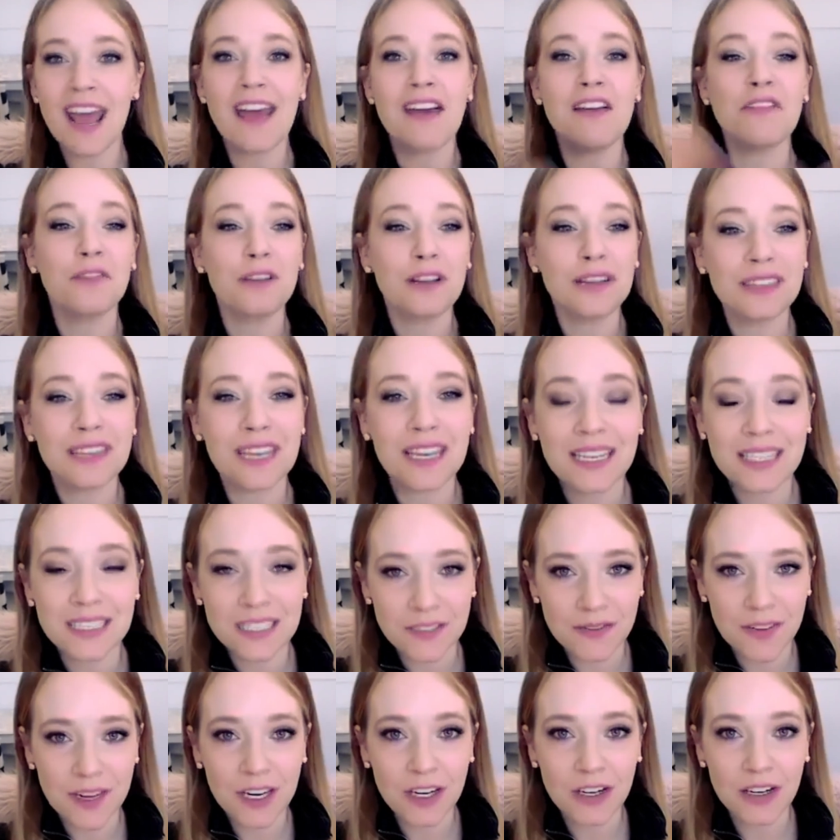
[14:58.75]
everything is
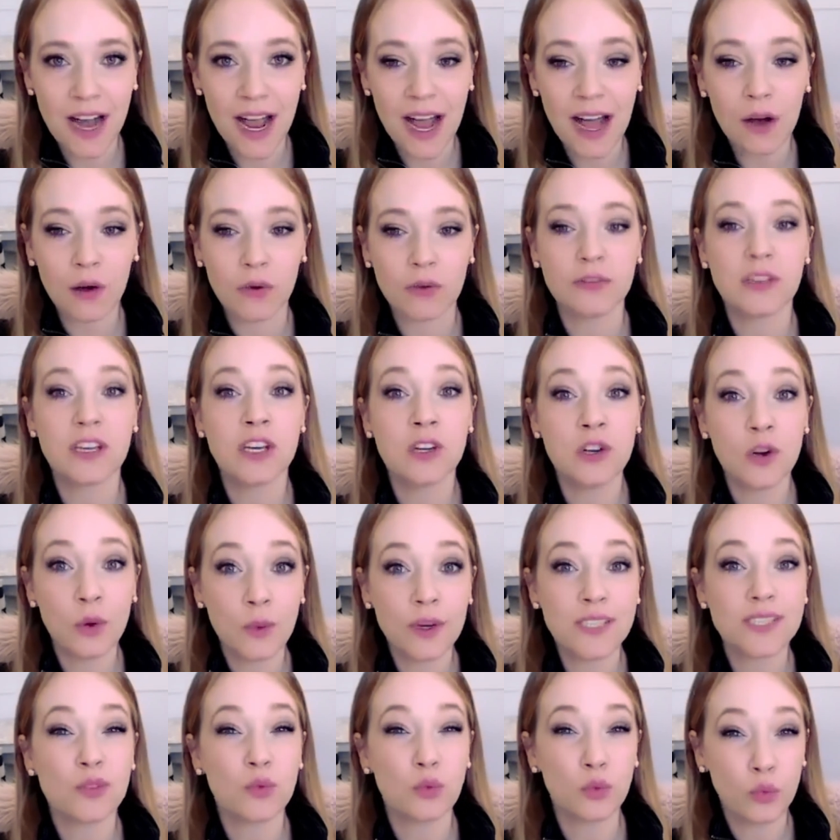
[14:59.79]
figured out. You know
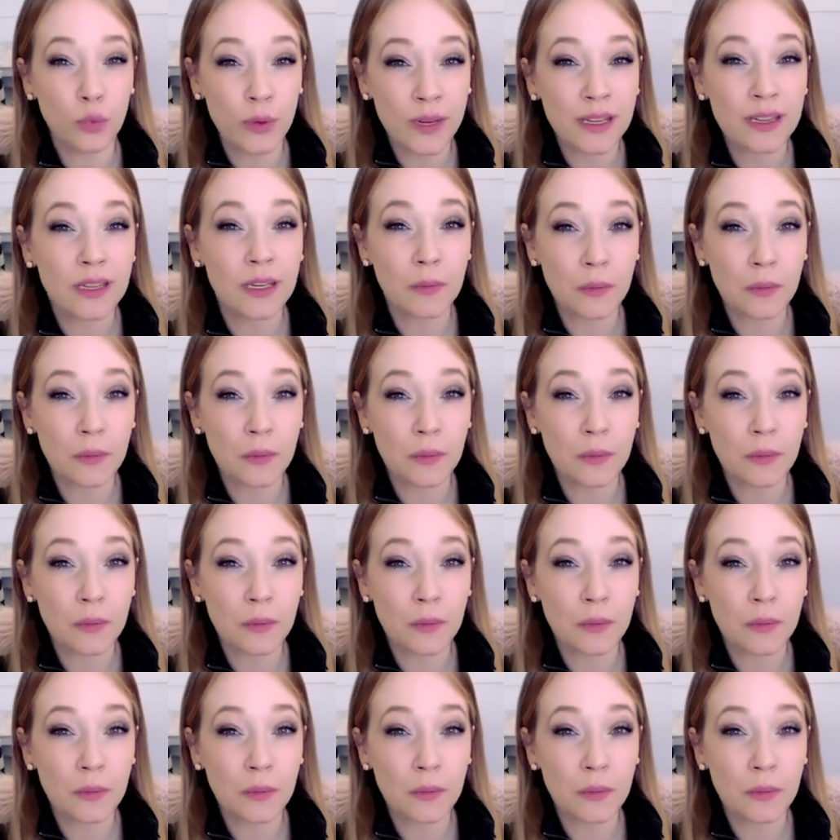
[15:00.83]
what's really,